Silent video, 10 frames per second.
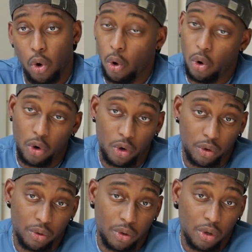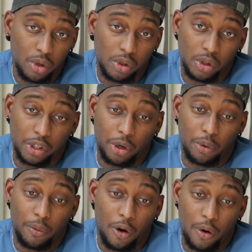or their
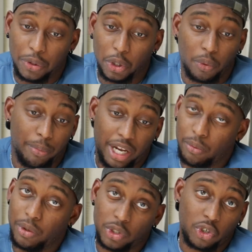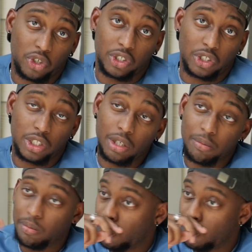back wheel starts to slip.